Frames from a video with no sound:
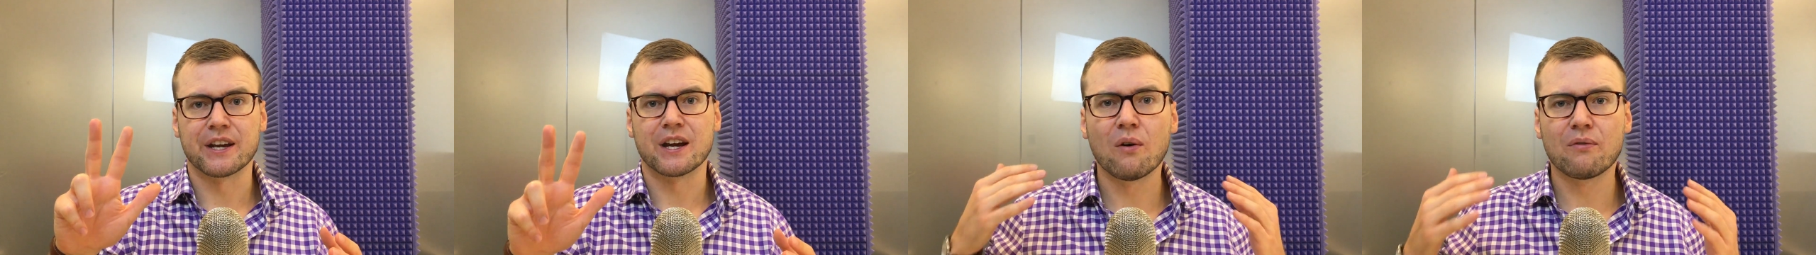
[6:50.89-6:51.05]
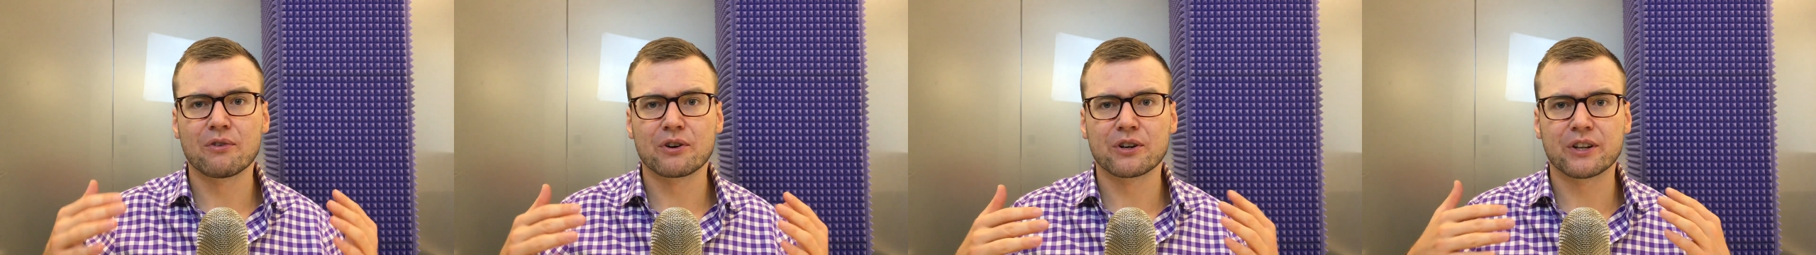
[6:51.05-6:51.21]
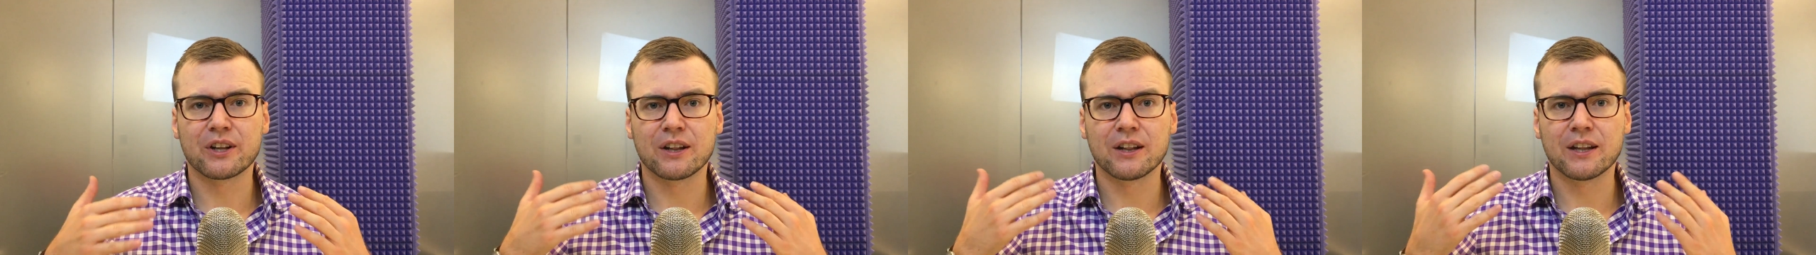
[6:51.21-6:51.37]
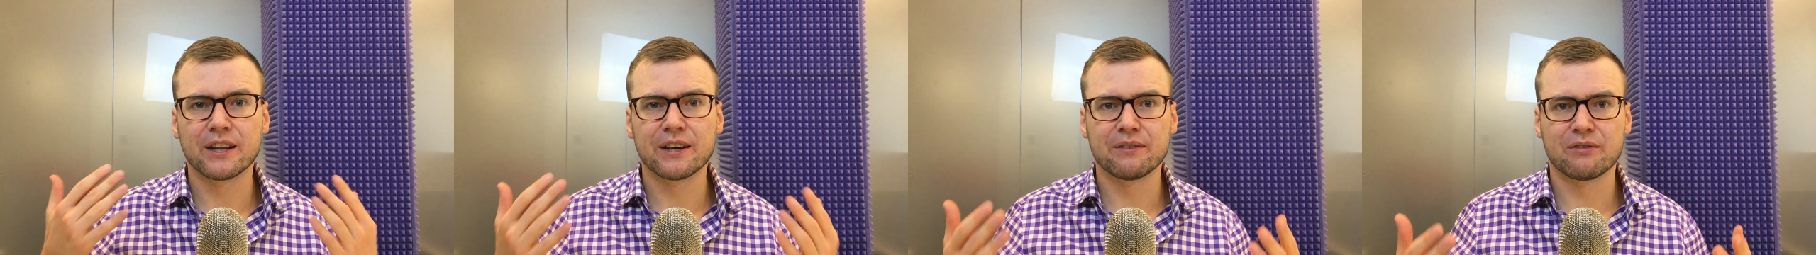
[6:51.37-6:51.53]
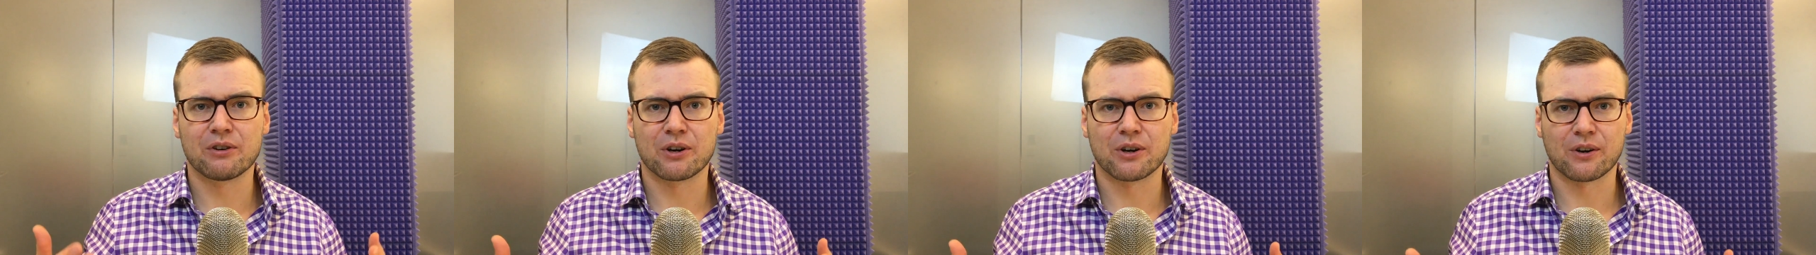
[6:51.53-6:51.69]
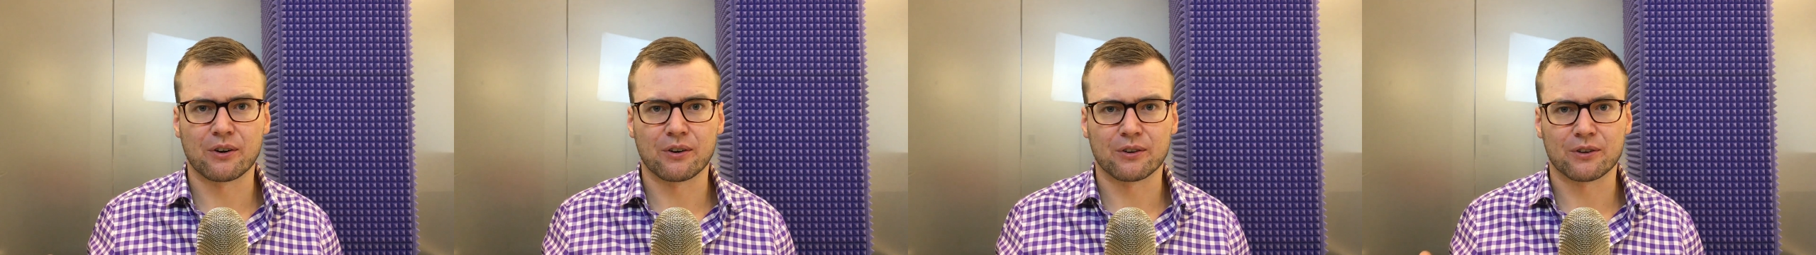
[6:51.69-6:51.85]

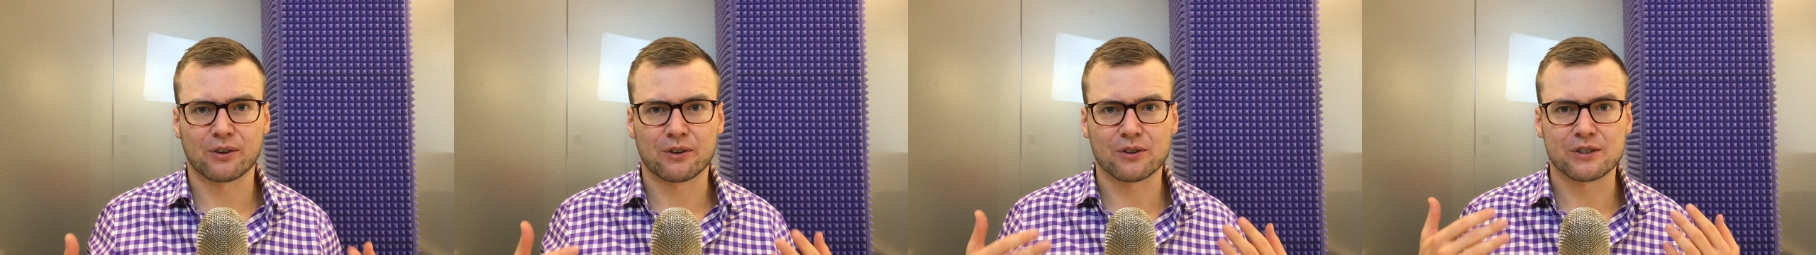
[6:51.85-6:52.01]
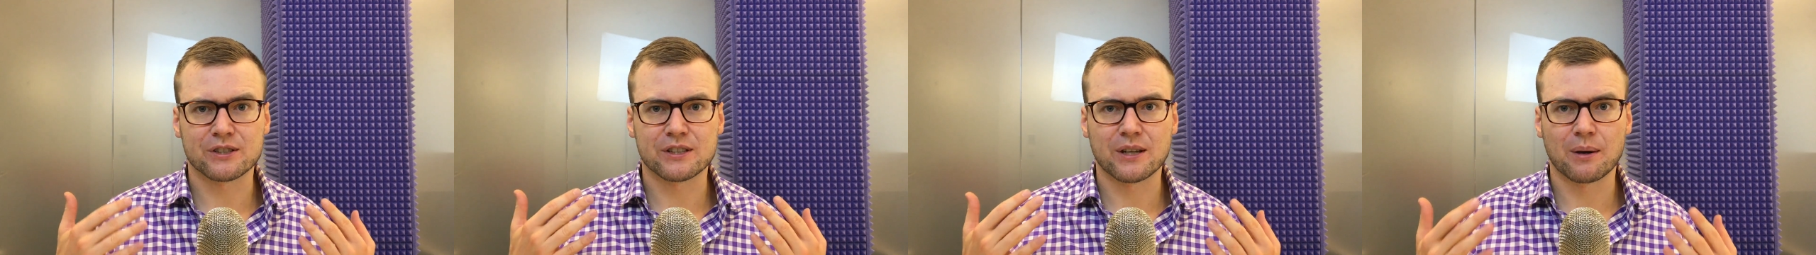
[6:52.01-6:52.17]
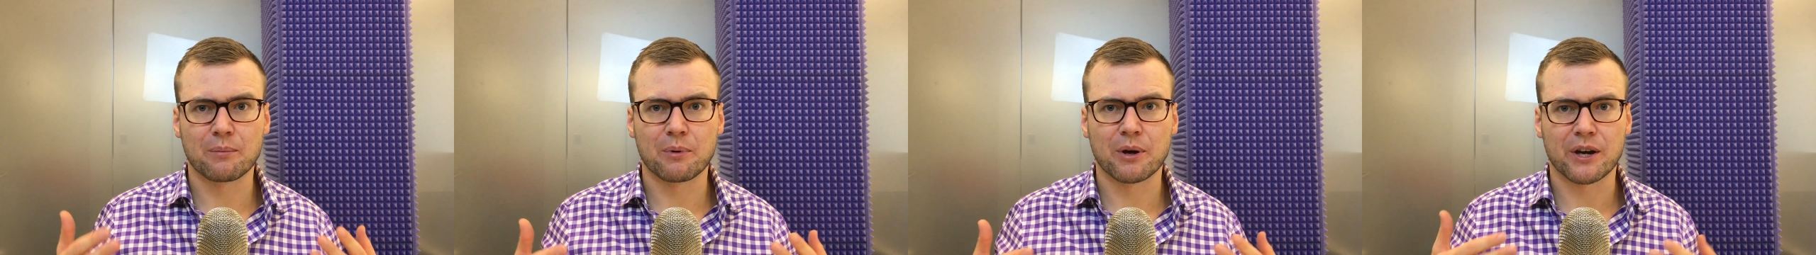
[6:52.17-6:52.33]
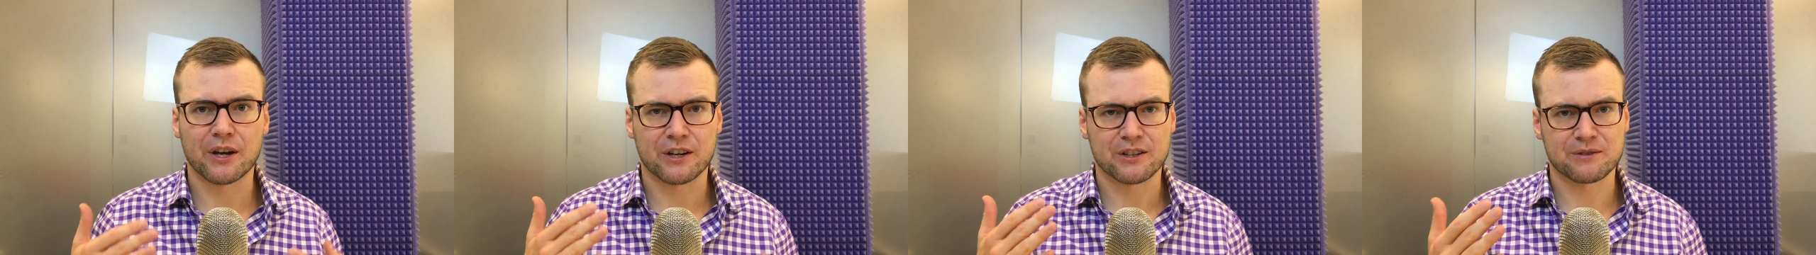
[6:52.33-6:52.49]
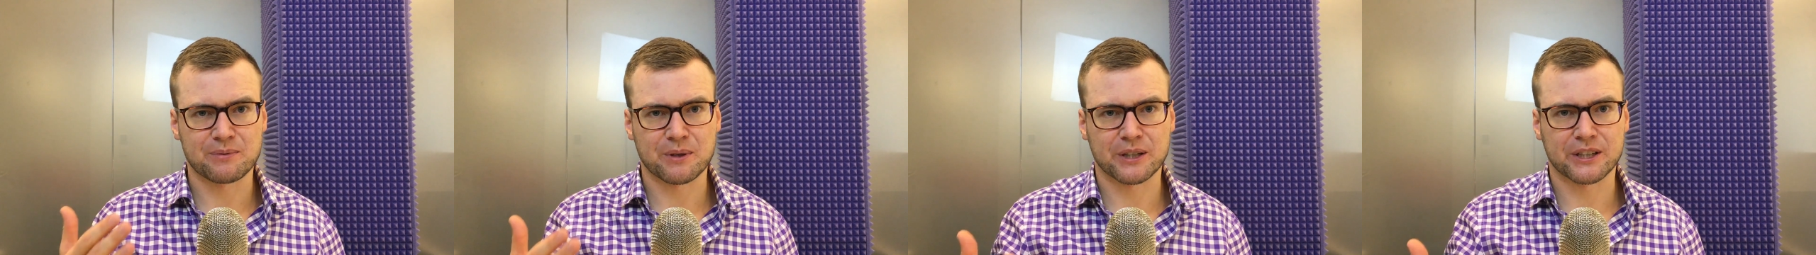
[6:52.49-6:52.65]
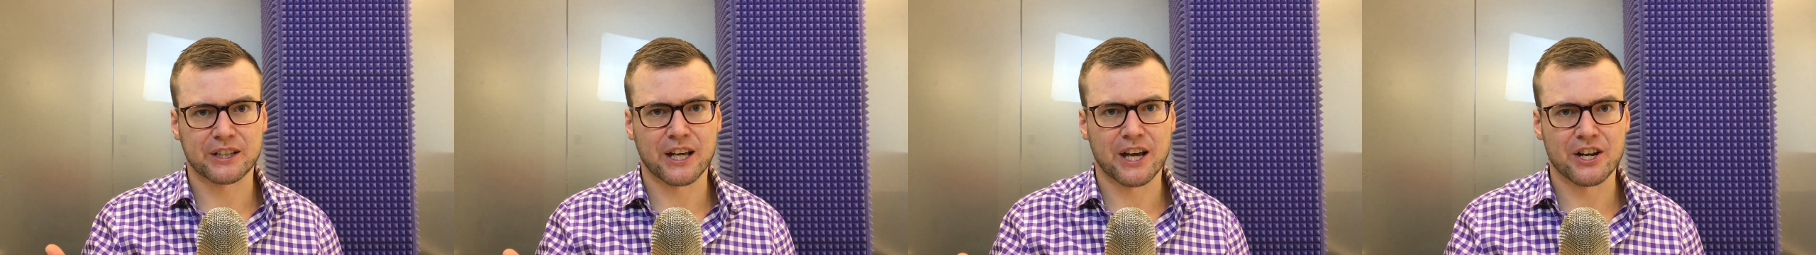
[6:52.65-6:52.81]
Over-deliver on customer
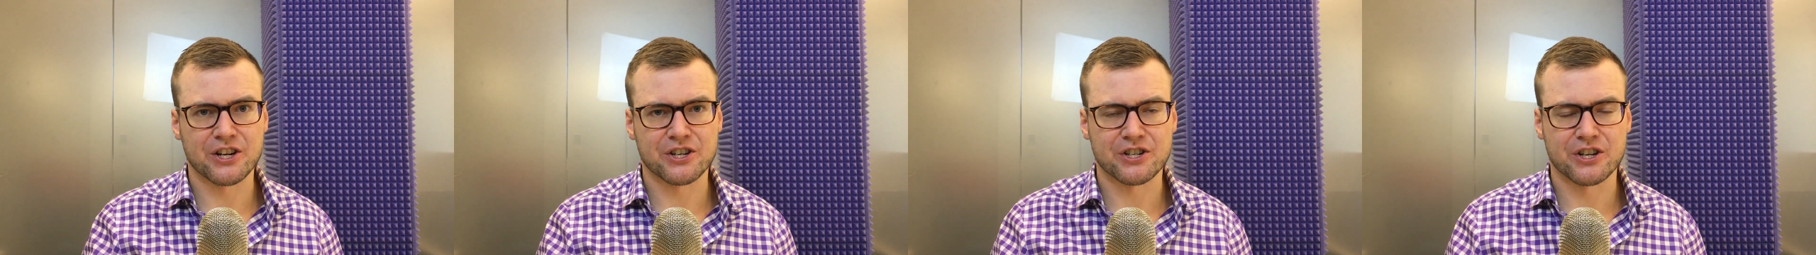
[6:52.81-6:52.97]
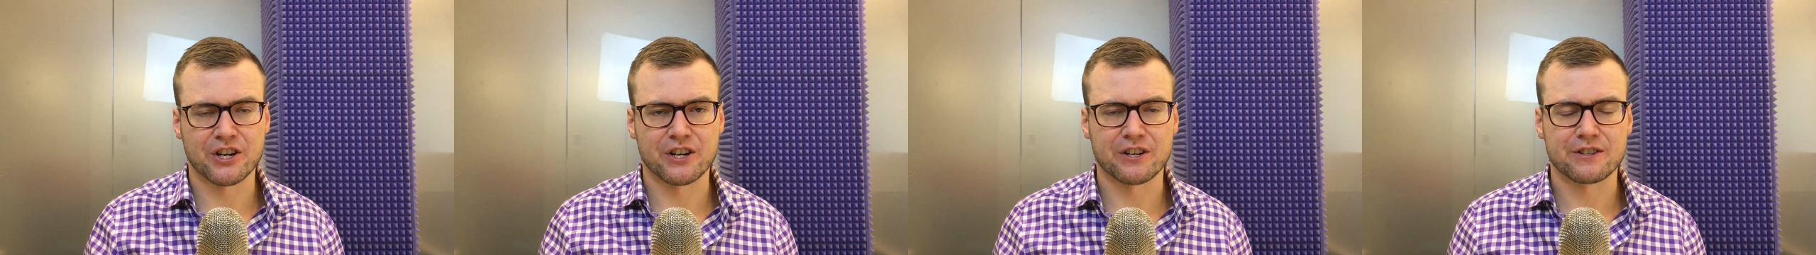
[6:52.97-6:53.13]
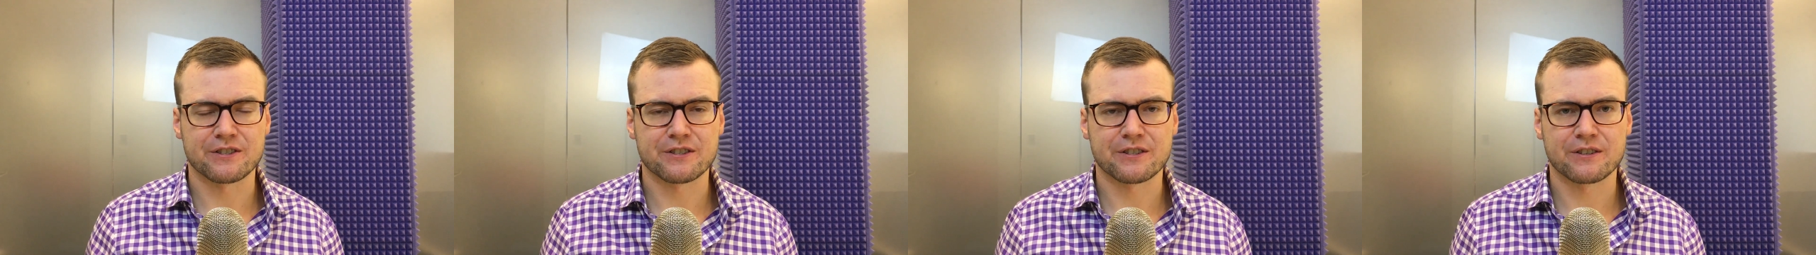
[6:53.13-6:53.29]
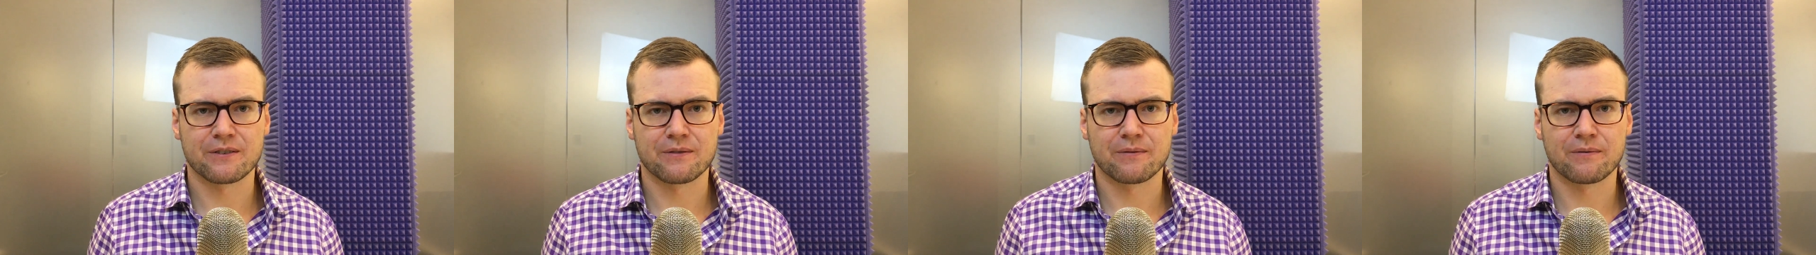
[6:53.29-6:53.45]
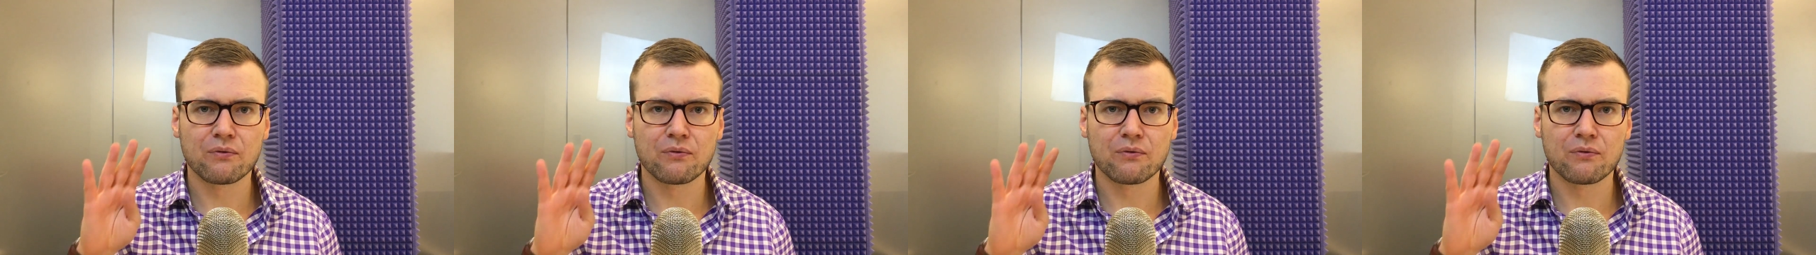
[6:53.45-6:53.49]
expectations.